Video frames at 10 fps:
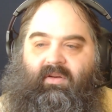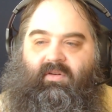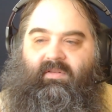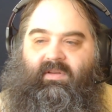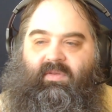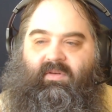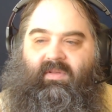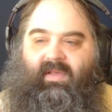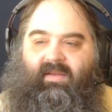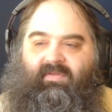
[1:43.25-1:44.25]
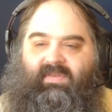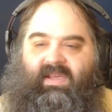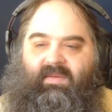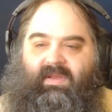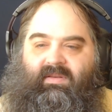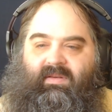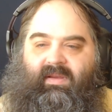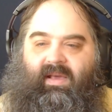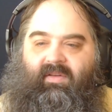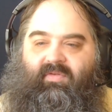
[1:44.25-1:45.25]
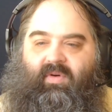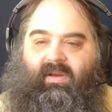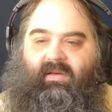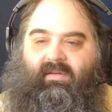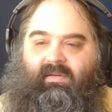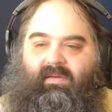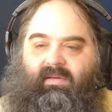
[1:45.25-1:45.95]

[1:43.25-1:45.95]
Turns out there's a lot of demons in California.